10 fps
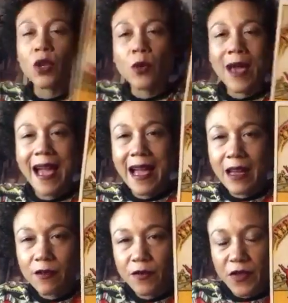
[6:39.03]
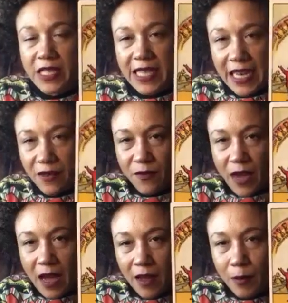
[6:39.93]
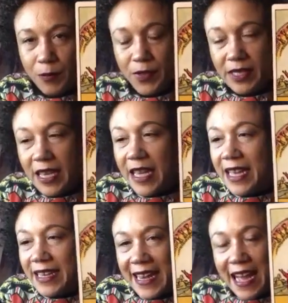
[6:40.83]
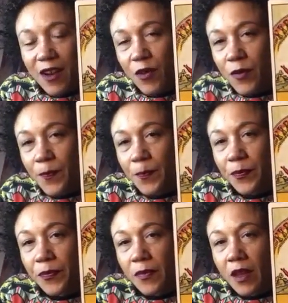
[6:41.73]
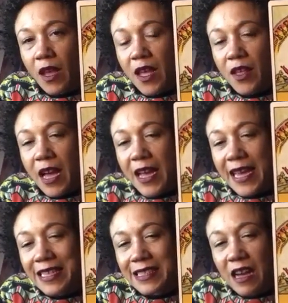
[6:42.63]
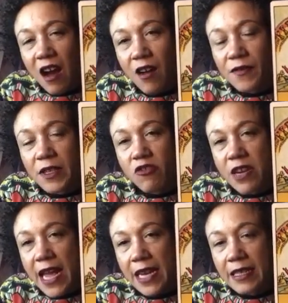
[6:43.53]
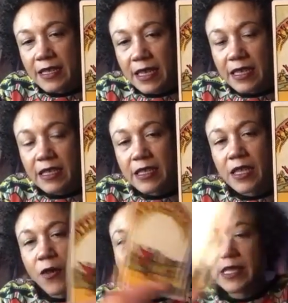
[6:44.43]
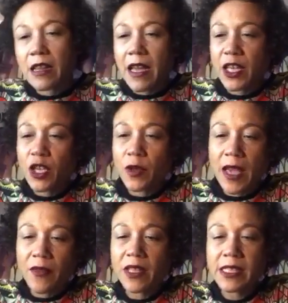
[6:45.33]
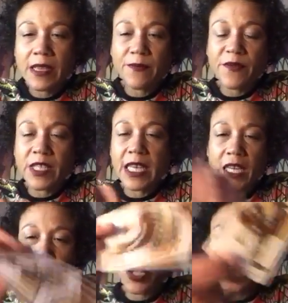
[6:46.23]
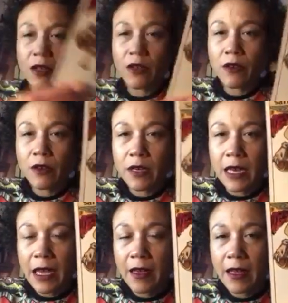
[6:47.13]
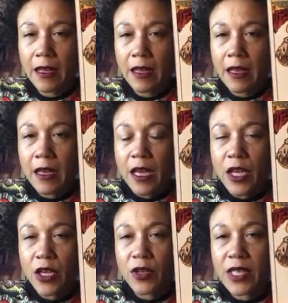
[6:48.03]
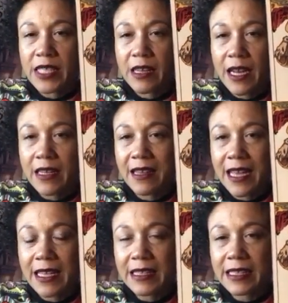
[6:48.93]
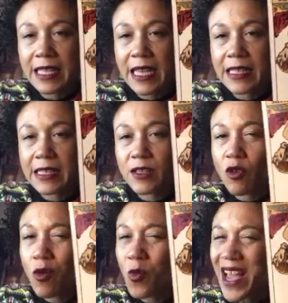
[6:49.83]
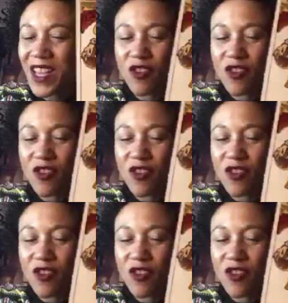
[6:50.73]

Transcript: you have the Ten of Cups. Now, it's after an ending, so it's like you get this invitation, yeah? You decide that it's not where